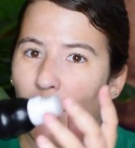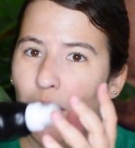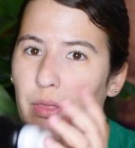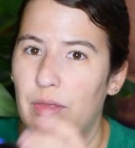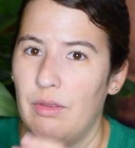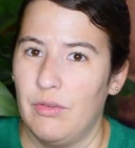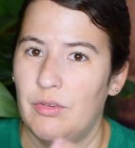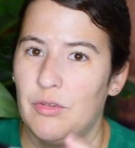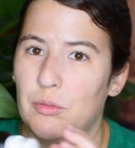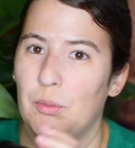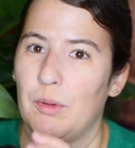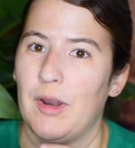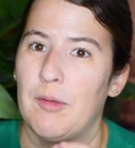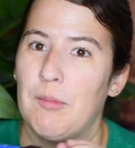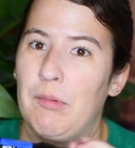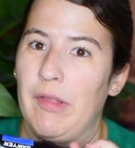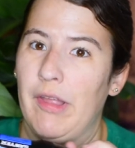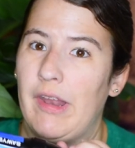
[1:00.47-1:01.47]
This is what
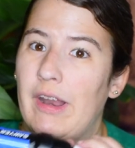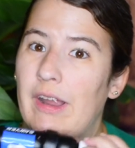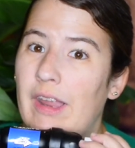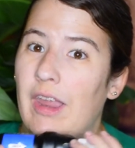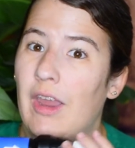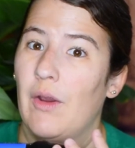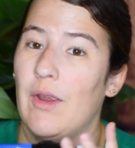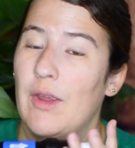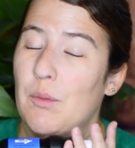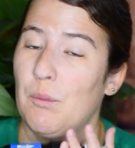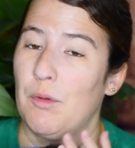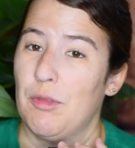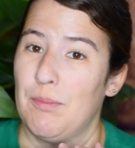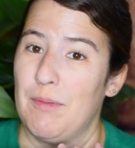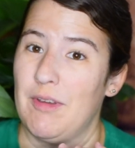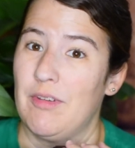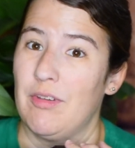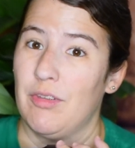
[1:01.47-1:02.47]
I plan on carrying
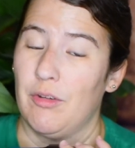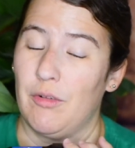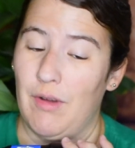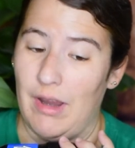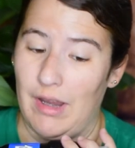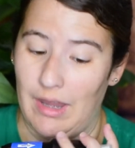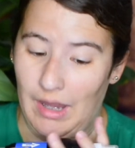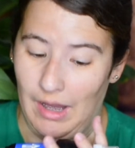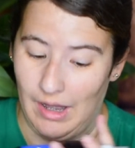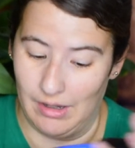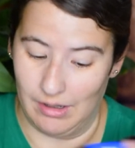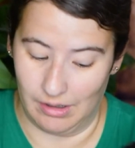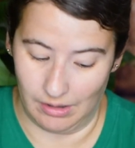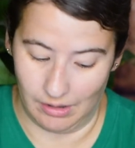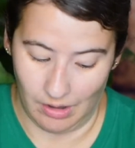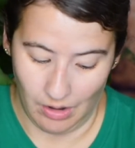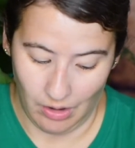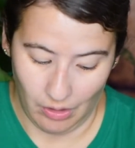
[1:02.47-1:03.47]
with me to the Grand
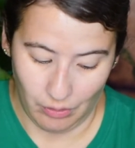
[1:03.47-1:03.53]
Canyon.